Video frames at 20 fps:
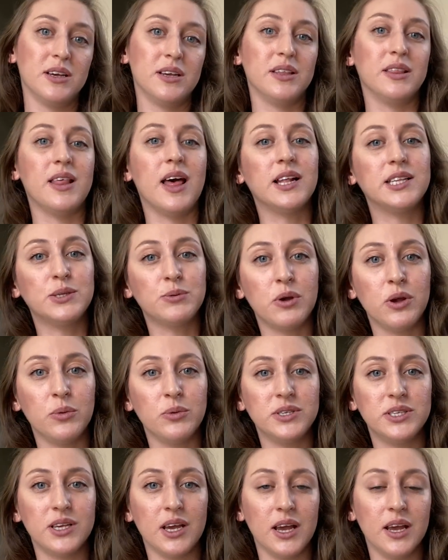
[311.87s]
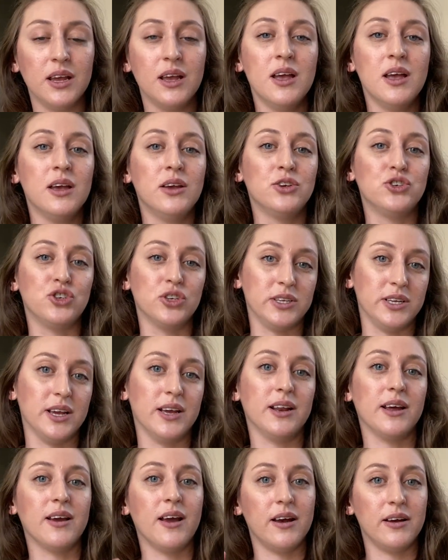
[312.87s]
And that's why we say
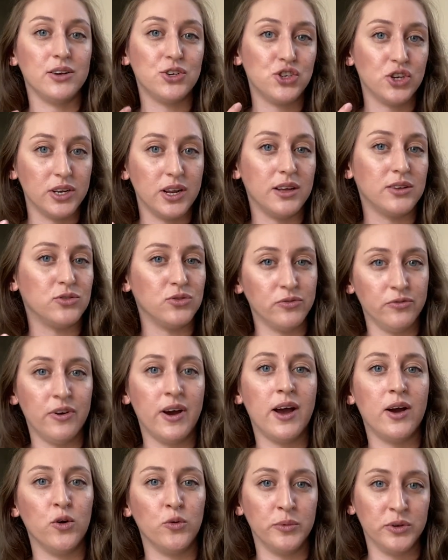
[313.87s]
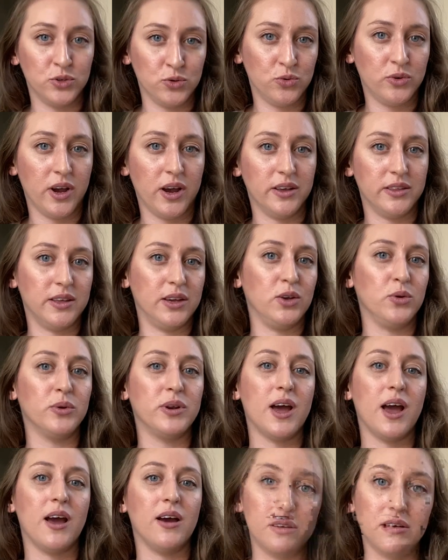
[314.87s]
Shetiyelecha Shana Tova Umituka, that you would
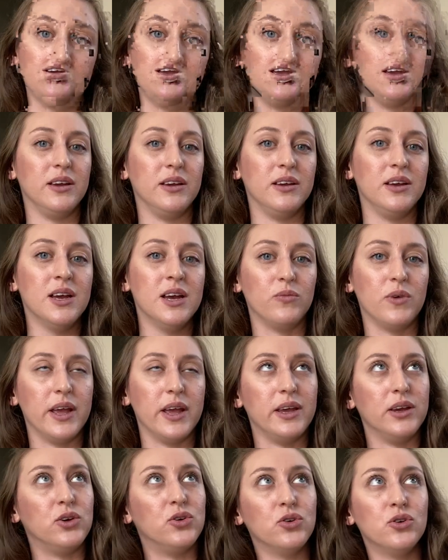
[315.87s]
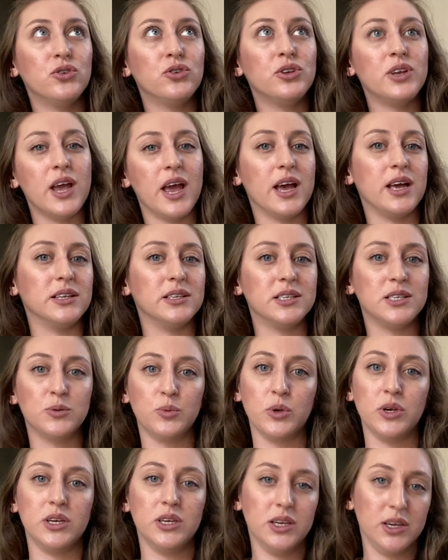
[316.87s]
have a good and
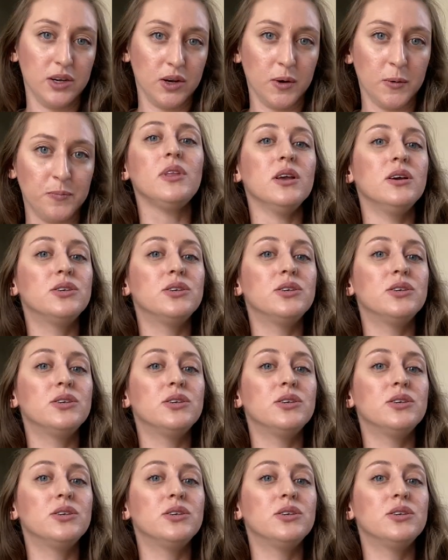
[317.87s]
sweet year.